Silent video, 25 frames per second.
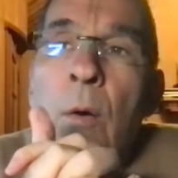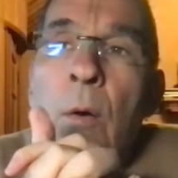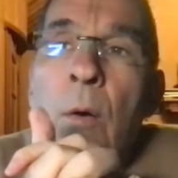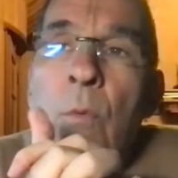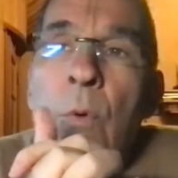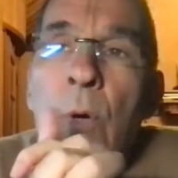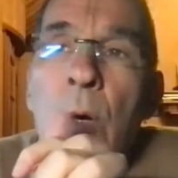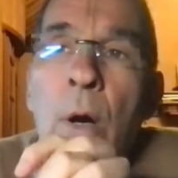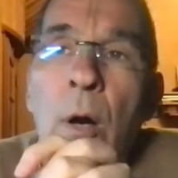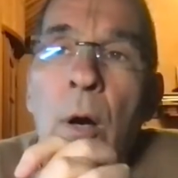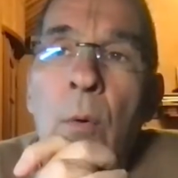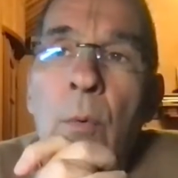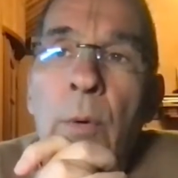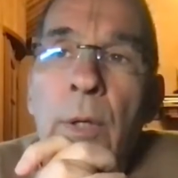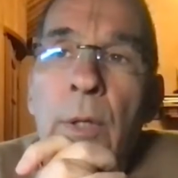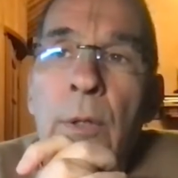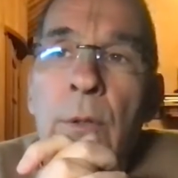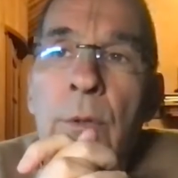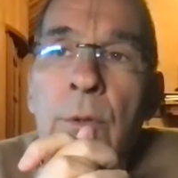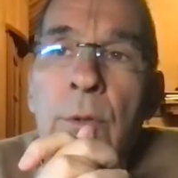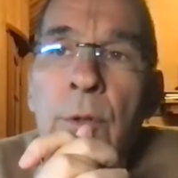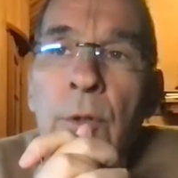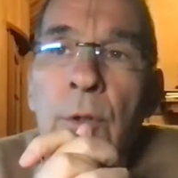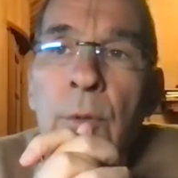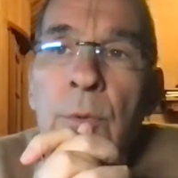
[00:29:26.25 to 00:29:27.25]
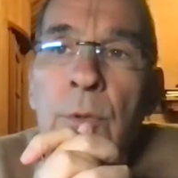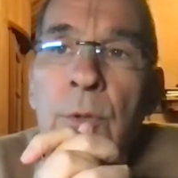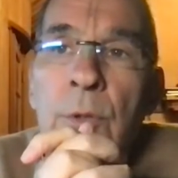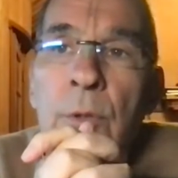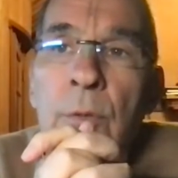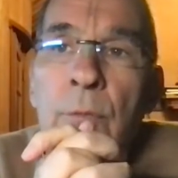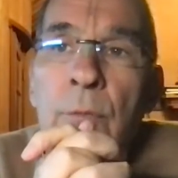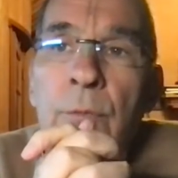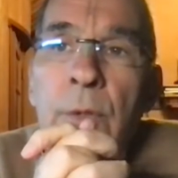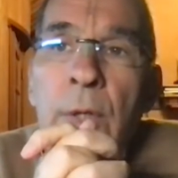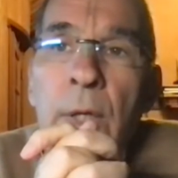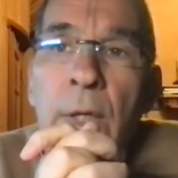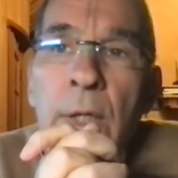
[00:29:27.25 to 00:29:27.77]
where are we in terms
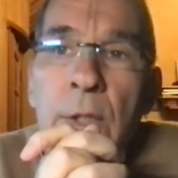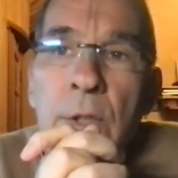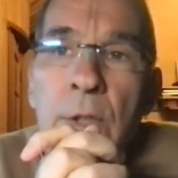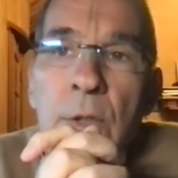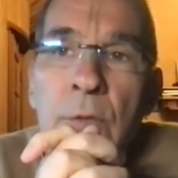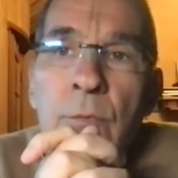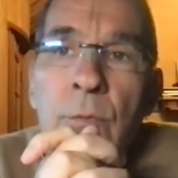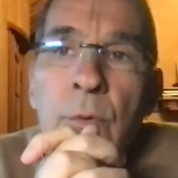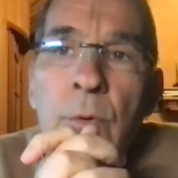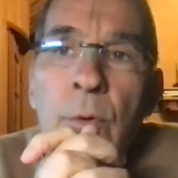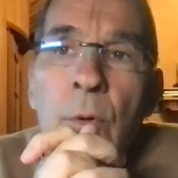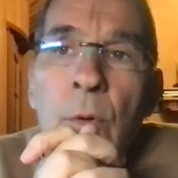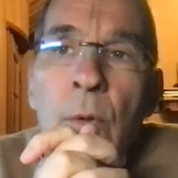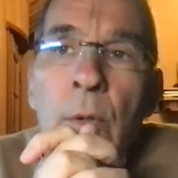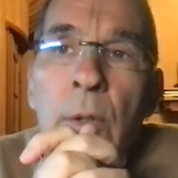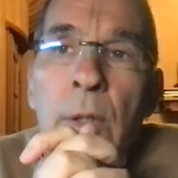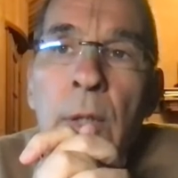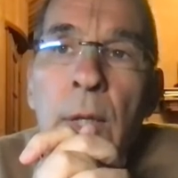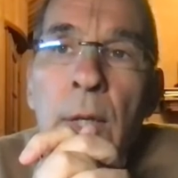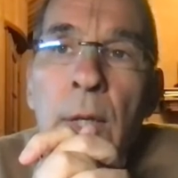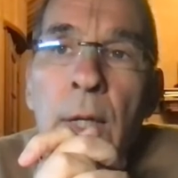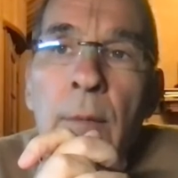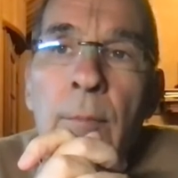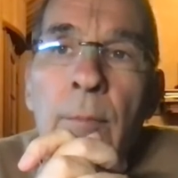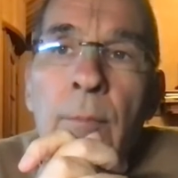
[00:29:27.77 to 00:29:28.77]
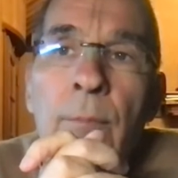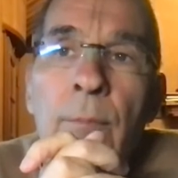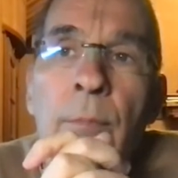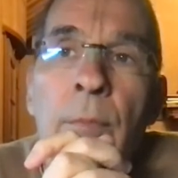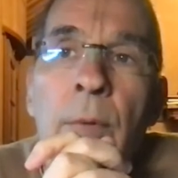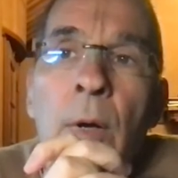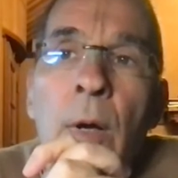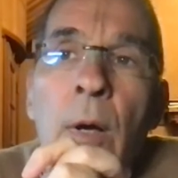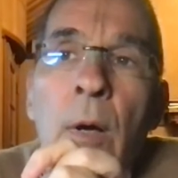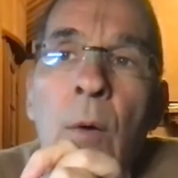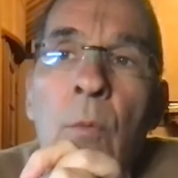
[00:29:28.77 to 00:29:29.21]
of taste for holy name?